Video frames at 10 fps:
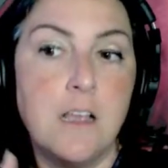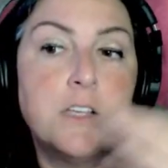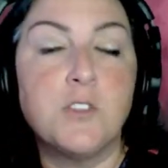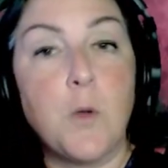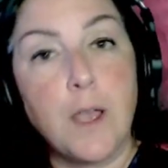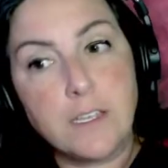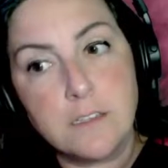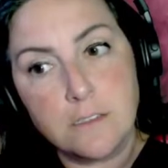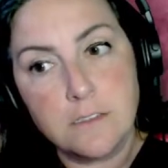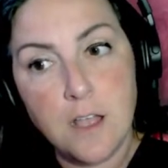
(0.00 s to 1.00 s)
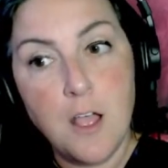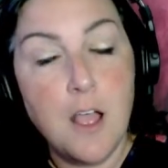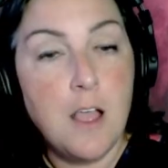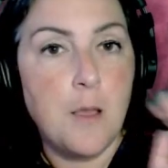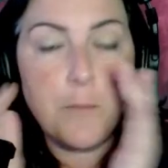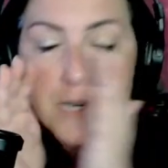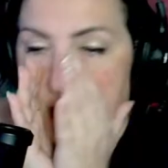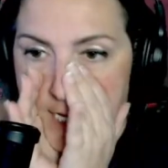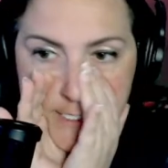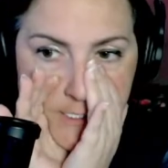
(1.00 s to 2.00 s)
so I can, but it
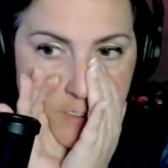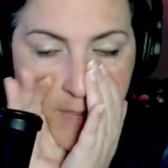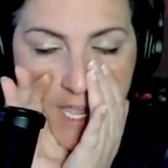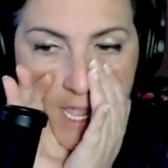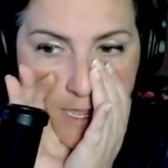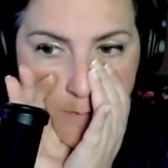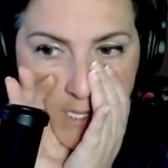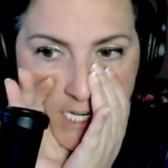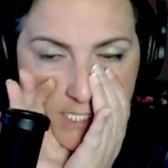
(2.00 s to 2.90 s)
needs to be 8 minutes.